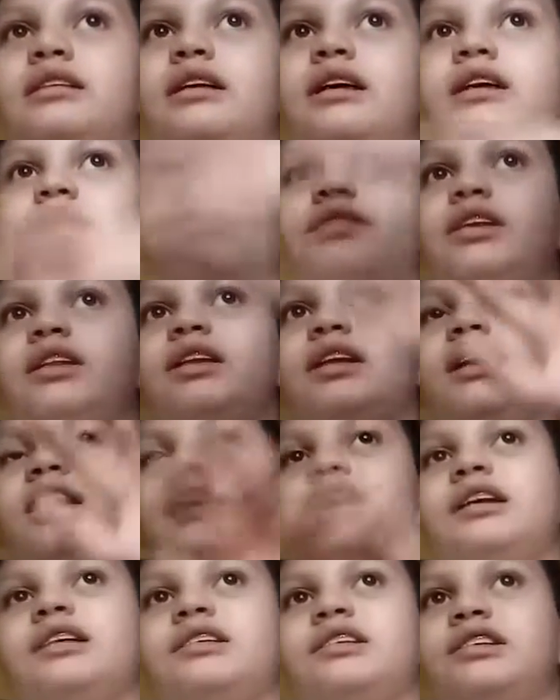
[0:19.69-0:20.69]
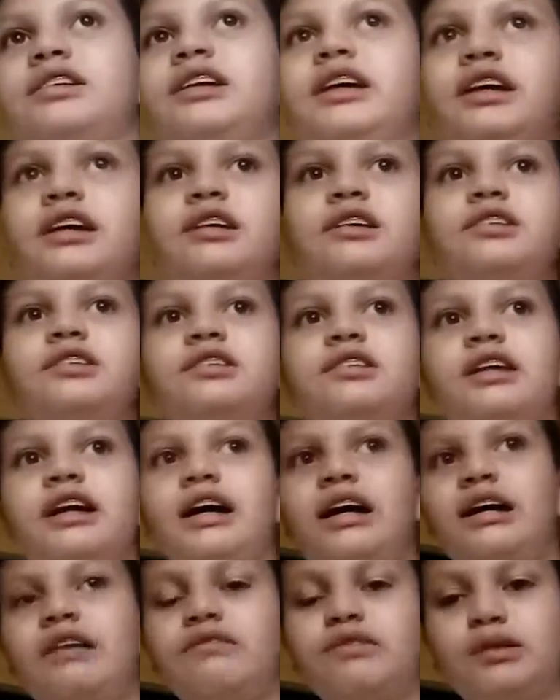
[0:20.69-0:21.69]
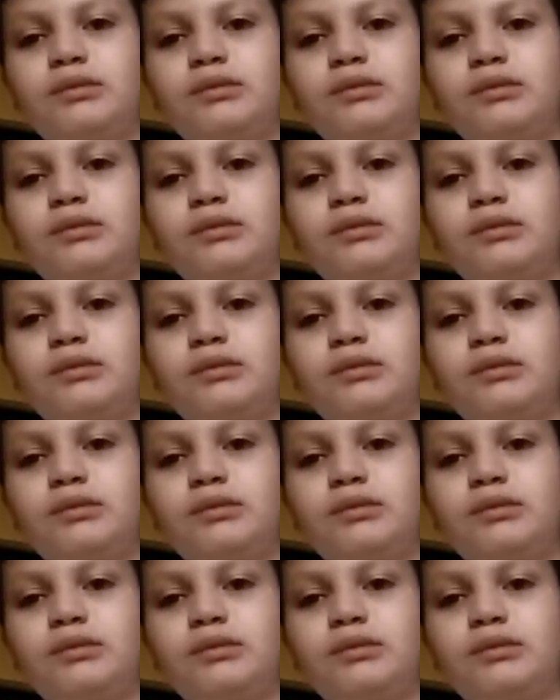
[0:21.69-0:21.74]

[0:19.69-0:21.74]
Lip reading: everything has changed. I have